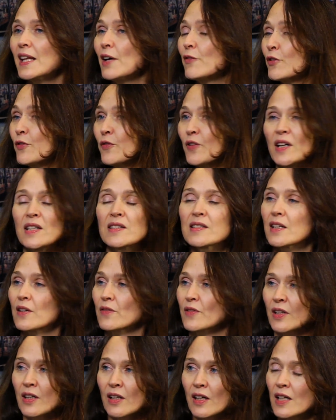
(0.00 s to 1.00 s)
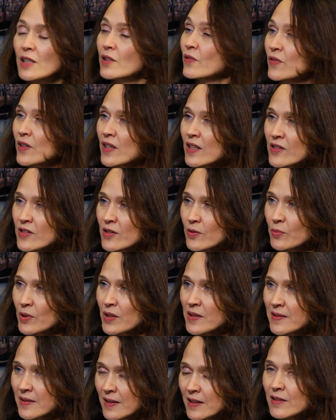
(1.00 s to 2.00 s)
You could never find out the kind of
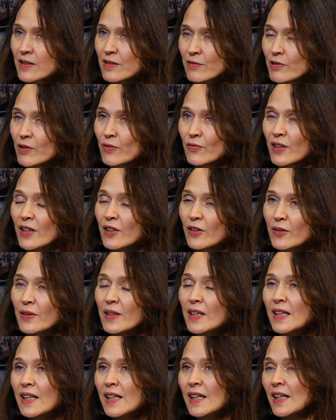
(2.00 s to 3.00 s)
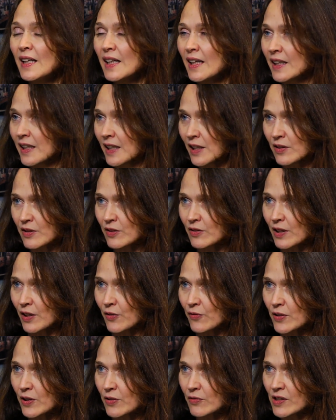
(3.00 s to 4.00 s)
things that we seek to reveal in
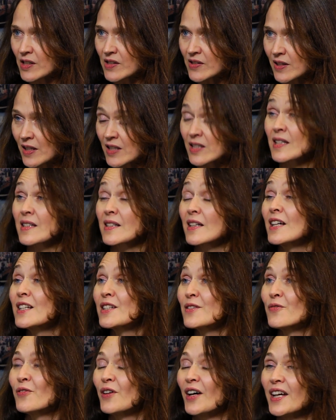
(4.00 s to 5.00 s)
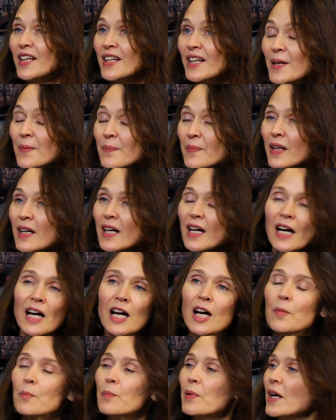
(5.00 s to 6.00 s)
ethnographic research, as I define it,
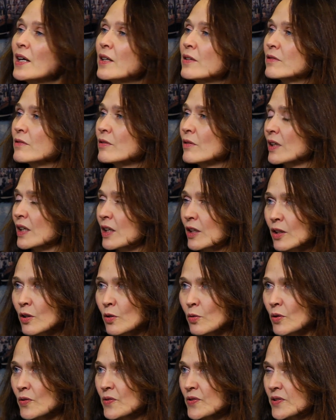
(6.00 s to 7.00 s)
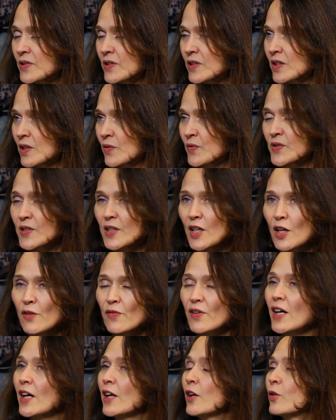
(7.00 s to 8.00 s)
by doing a quantitative
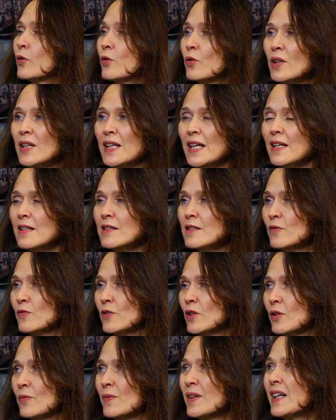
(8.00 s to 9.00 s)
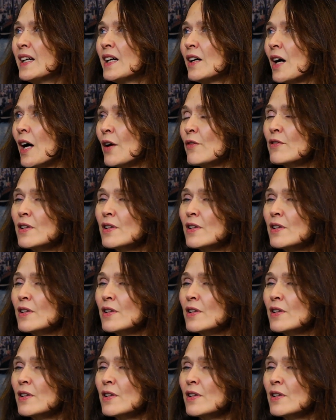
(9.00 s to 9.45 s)
survey or an interview.